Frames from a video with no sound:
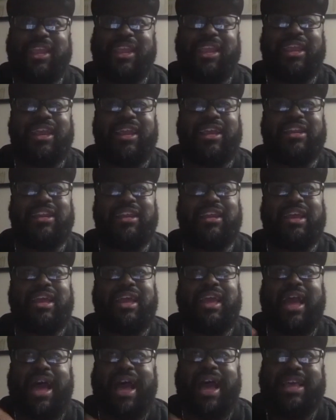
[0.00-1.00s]
And
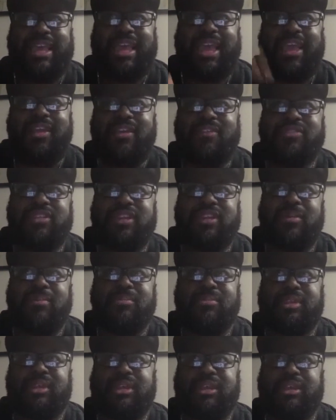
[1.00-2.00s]
I gave
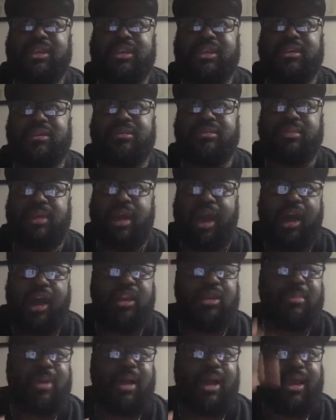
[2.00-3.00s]
them all
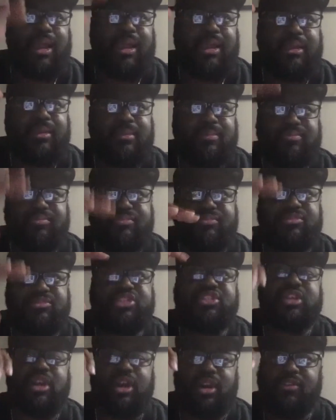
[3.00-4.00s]
of my
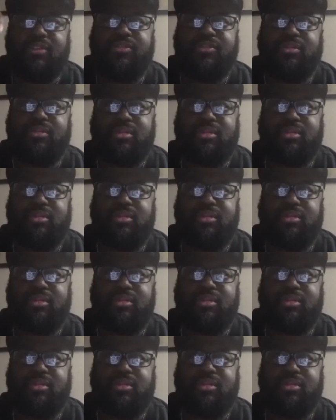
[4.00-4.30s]
stuff.